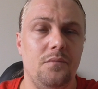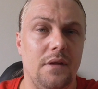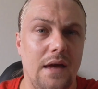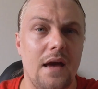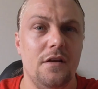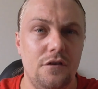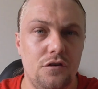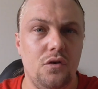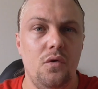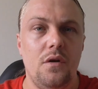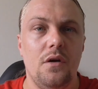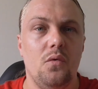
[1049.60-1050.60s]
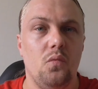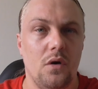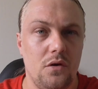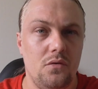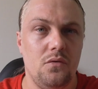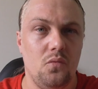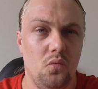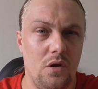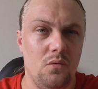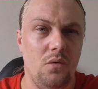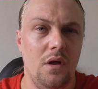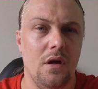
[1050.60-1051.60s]
get a scooter
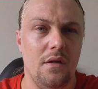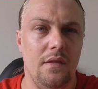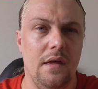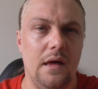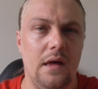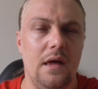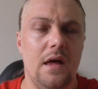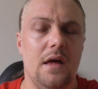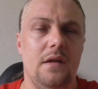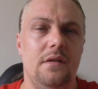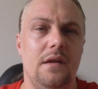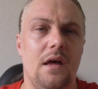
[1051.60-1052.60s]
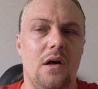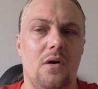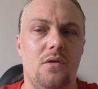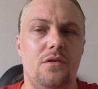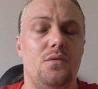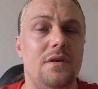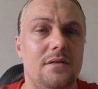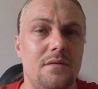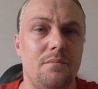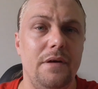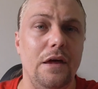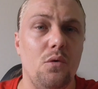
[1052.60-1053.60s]
when we are there. Now, the
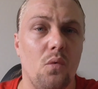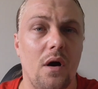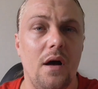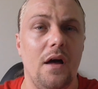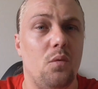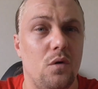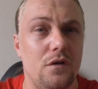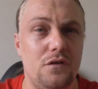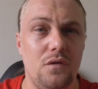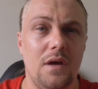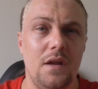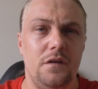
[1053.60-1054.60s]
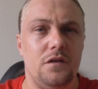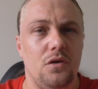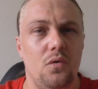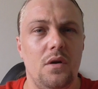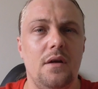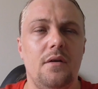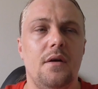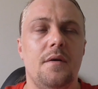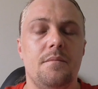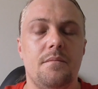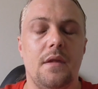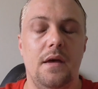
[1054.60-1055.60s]
reason being why I want to get a scooter
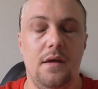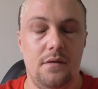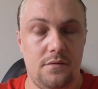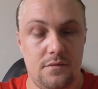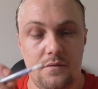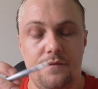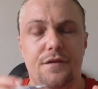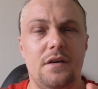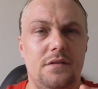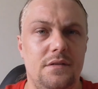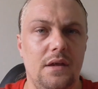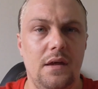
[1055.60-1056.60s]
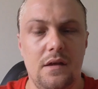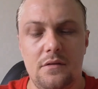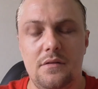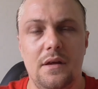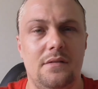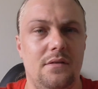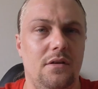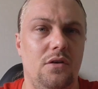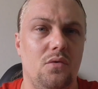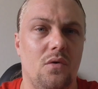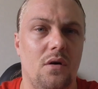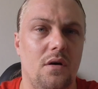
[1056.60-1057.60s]
is, first thing is,
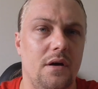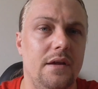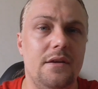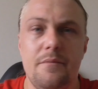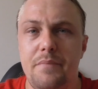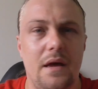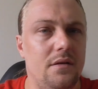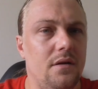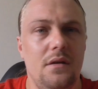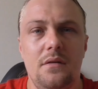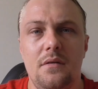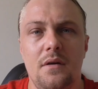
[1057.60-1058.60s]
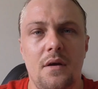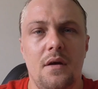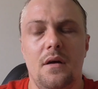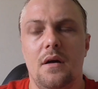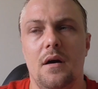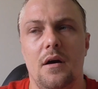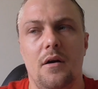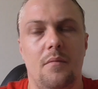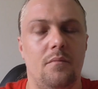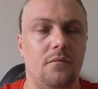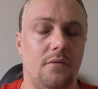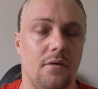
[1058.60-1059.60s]
you are independent.
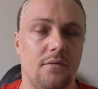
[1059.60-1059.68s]
You